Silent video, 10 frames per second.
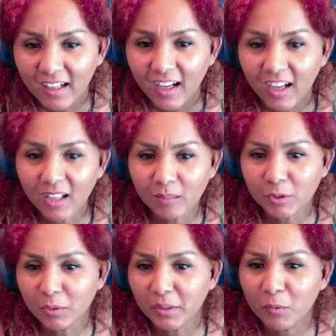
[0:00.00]
I'm
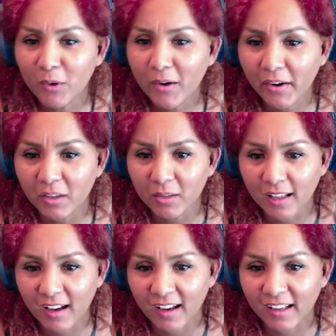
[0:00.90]
doing work
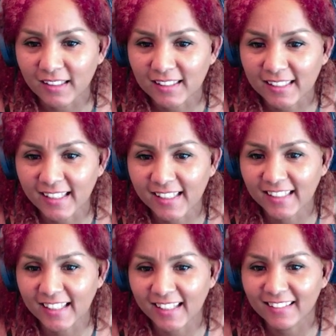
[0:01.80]
online,
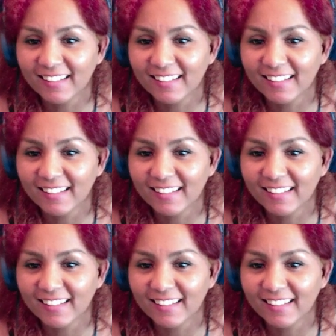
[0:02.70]
kicking it.